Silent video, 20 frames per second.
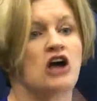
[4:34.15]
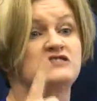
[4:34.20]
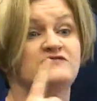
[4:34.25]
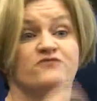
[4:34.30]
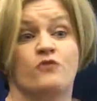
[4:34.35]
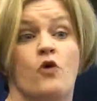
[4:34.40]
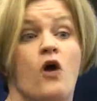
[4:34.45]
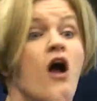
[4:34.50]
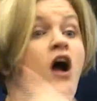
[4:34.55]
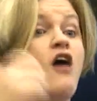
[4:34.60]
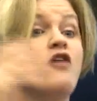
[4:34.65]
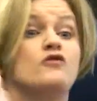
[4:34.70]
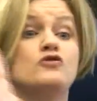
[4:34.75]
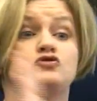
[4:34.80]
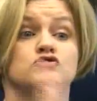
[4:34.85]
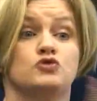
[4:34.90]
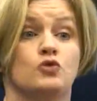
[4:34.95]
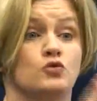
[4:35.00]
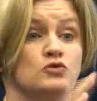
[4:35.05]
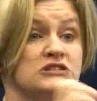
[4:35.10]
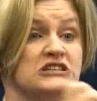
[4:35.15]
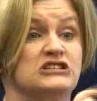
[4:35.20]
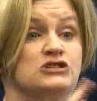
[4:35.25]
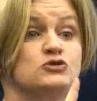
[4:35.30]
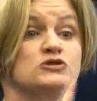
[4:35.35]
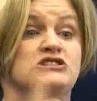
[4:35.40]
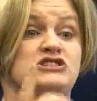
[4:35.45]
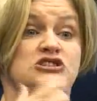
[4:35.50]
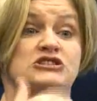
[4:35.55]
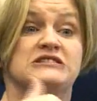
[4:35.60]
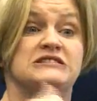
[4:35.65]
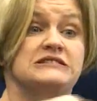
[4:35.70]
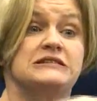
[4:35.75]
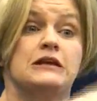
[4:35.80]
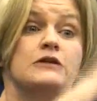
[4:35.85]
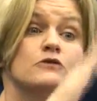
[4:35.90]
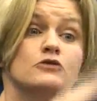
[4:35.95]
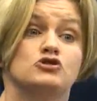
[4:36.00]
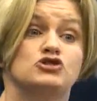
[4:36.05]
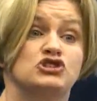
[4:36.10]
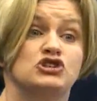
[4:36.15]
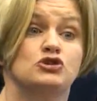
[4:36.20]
There's no cost for other school